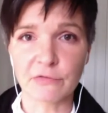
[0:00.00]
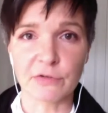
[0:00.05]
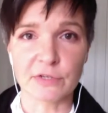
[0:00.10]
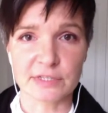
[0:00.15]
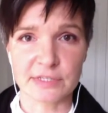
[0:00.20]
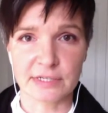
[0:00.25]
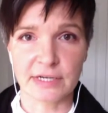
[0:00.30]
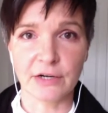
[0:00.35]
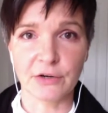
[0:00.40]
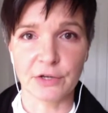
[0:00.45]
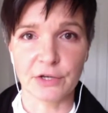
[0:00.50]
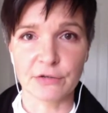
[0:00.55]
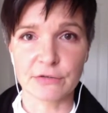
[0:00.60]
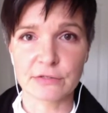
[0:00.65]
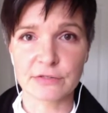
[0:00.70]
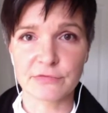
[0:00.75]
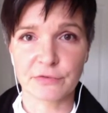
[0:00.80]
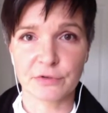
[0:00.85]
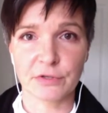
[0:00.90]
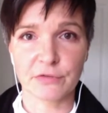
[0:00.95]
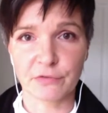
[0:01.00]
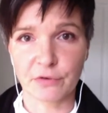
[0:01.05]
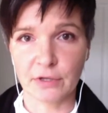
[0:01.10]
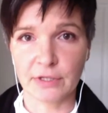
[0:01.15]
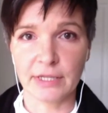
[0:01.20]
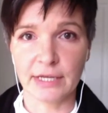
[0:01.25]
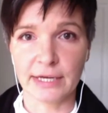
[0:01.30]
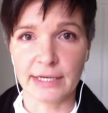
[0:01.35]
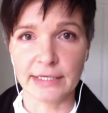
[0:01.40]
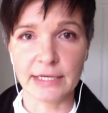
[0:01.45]
there's a, usually
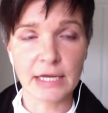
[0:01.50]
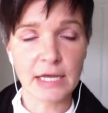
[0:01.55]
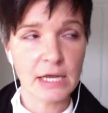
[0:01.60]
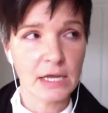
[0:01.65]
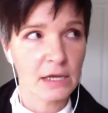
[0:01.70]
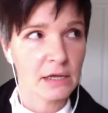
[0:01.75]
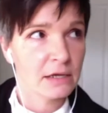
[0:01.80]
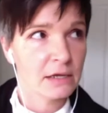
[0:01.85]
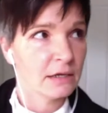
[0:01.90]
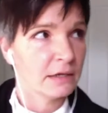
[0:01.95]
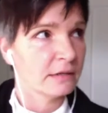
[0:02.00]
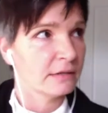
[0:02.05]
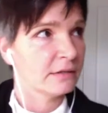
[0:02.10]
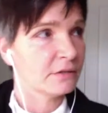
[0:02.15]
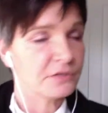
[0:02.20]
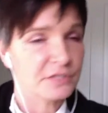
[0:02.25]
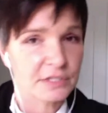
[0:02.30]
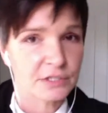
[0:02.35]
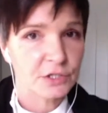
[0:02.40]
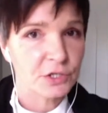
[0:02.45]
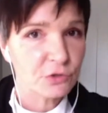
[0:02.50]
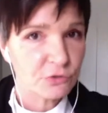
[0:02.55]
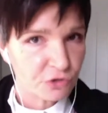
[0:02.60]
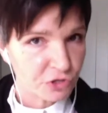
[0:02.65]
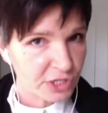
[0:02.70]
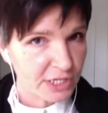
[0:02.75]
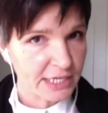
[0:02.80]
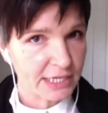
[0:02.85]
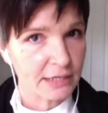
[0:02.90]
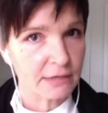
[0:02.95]
a disconnect from people who
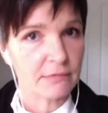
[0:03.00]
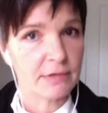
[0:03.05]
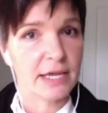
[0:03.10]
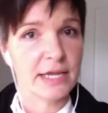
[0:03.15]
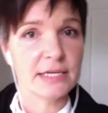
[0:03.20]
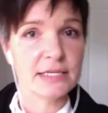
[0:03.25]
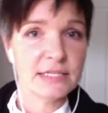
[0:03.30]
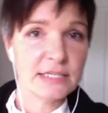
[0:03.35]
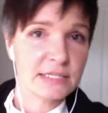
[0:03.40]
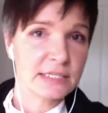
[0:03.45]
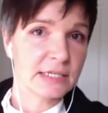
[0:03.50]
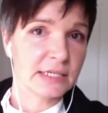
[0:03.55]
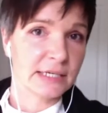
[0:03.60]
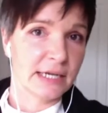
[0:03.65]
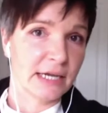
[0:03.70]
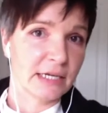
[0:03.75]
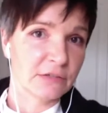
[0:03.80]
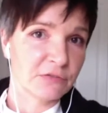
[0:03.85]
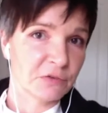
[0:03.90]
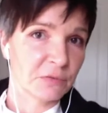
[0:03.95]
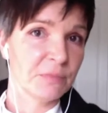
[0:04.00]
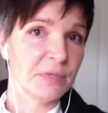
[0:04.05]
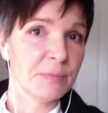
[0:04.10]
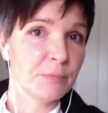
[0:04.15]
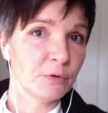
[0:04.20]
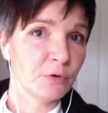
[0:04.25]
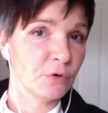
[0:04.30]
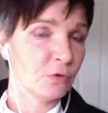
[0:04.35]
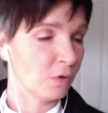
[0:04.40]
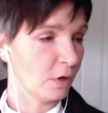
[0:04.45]
are designing the manuals
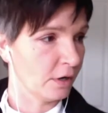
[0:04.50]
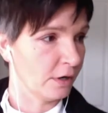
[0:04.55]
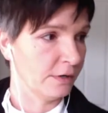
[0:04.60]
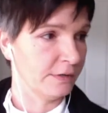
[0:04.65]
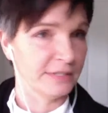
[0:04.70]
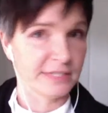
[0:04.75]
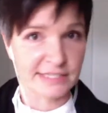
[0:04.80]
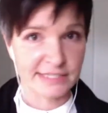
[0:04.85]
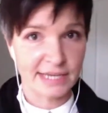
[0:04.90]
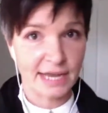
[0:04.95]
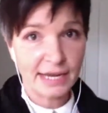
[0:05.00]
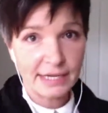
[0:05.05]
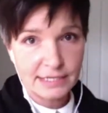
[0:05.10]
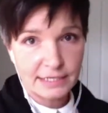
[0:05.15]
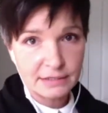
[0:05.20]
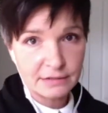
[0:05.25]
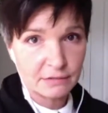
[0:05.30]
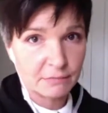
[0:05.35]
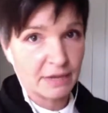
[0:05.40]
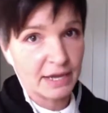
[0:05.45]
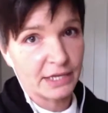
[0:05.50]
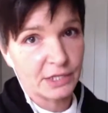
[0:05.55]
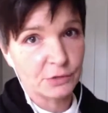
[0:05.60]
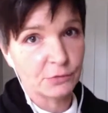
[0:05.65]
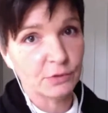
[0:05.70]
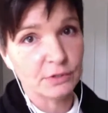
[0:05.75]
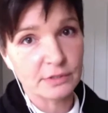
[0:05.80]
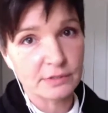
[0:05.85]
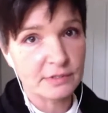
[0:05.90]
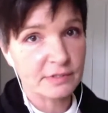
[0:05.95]
and preaching about the
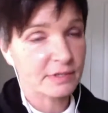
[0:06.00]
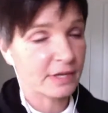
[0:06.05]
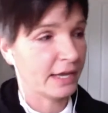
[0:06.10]
manuals